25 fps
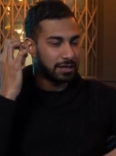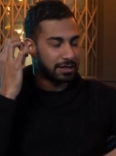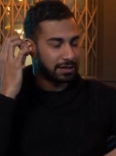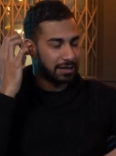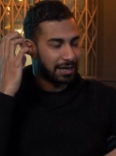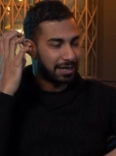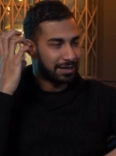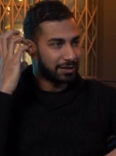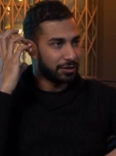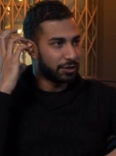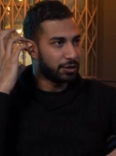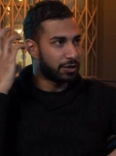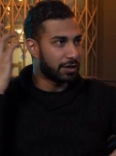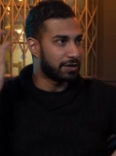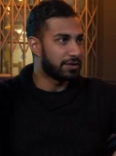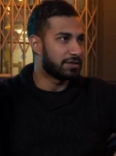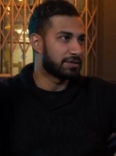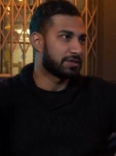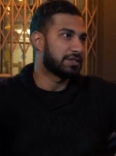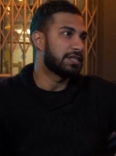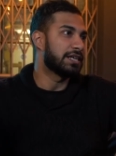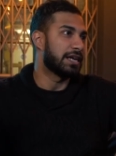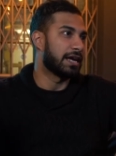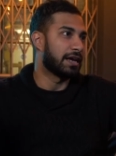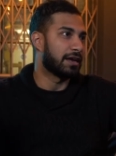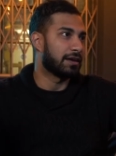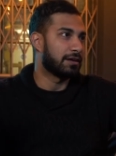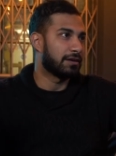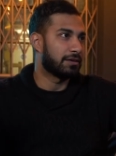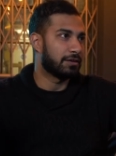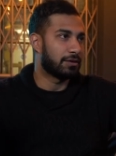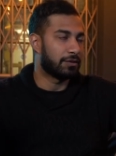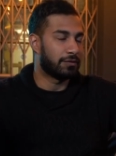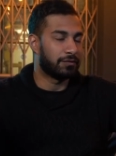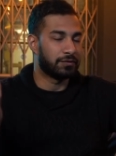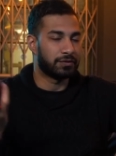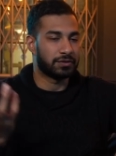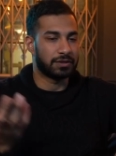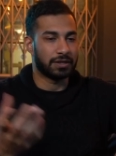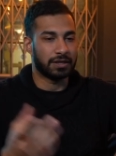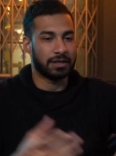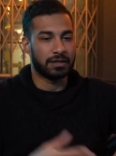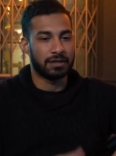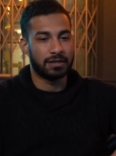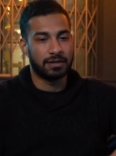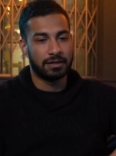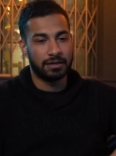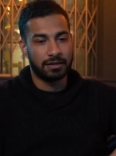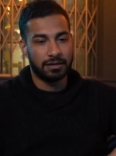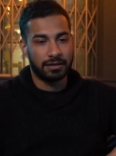it, you can see it obviously,
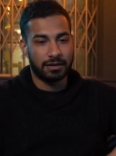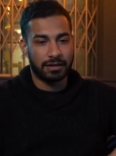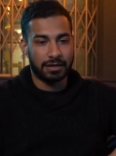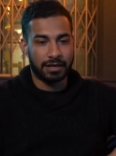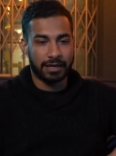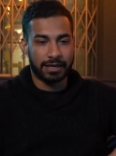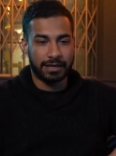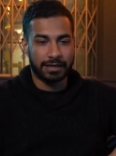yeah.